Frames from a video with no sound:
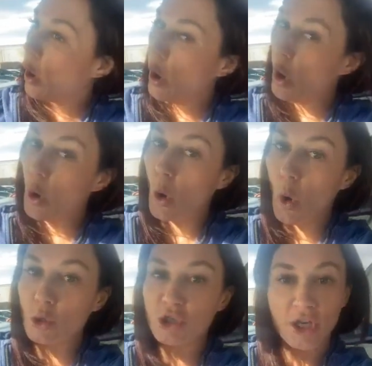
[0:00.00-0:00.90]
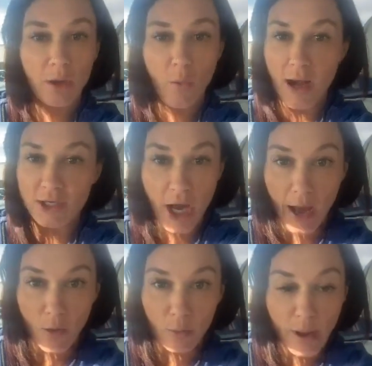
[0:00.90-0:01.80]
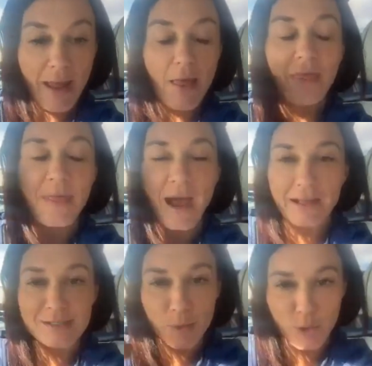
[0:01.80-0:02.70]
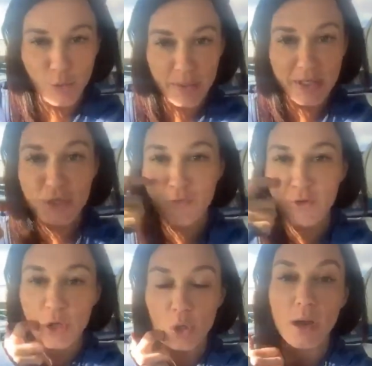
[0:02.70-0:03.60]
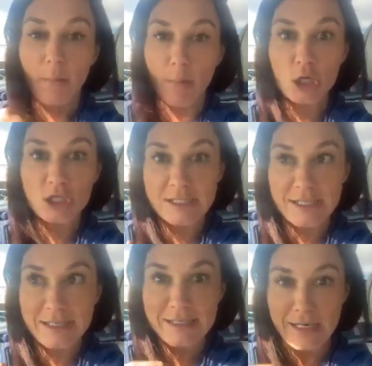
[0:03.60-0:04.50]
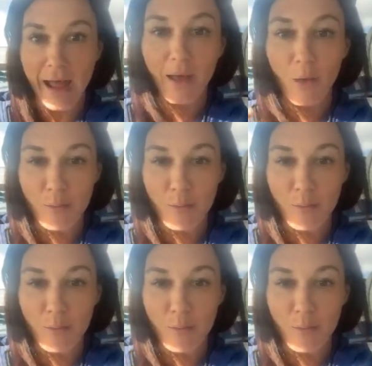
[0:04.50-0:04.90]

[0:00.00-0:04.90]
oh shit, watch out, right? That's when you reach for your emergency snack